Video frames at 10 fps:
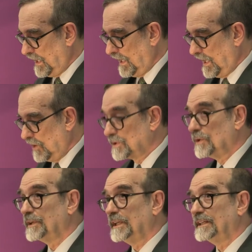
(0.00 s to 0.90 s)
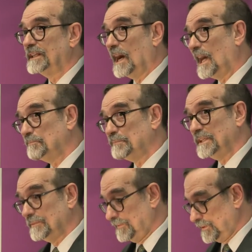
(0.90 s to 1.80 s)
how could it not
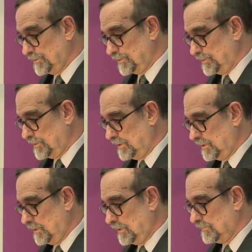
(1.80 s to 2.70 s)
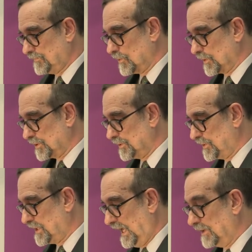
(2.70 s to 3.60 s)
be viewed for
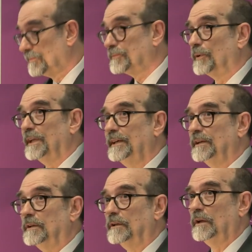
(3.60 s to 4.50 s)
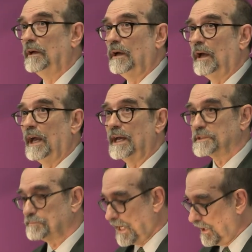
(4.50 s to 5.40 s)
good and for ill
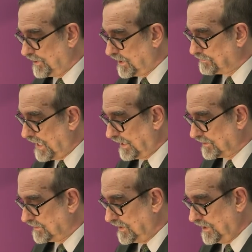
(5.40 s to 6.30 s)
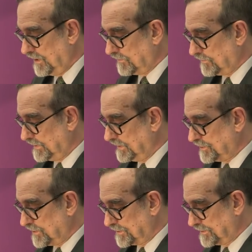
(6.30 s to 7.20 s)
as paradigmatically
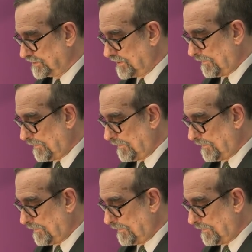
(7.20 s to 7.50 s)
religious?